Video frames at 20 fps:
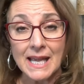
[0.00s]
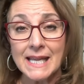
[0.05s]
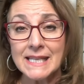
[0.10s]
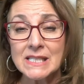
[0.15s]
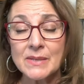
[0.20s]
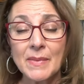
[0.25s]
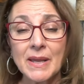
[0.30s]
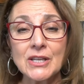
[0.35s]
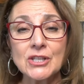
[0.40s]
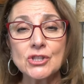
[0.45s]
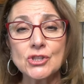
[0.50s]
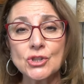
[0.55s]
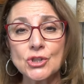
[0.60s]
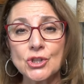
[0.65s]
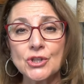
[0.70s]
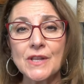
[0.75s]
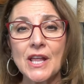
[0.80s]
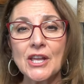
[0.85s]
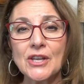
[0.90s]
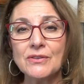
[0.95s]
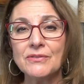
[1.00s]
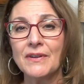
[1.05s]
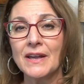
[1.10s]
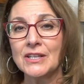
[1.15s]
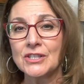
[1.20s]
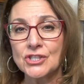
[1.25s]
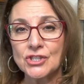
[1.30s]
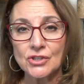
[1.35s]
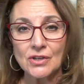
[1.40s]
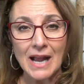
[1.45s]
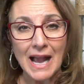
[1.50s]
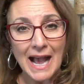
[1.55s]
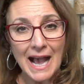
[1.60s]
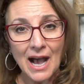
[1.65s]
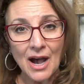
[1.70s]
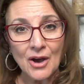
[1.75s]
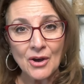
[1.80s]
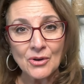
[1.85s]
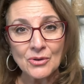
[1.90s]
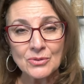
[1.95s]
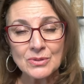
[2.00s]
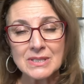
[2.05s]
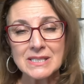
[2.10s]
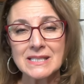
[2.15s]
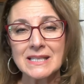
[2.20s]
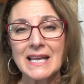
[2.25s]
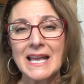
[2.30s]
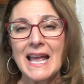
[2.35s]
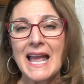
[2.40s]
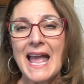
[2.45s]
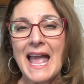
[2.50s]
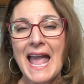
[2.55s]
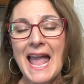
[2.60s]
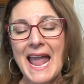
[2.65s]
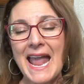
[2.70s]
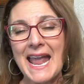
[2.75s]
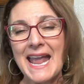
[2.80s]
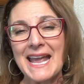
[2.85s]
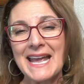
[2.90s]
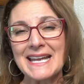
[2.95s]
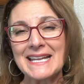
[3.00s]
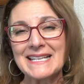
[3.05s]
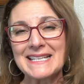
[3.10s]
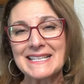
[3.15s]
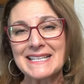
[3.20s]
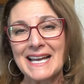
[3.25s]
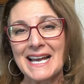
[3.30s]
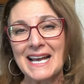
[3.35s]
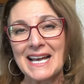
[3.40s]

To make sure that you venture out and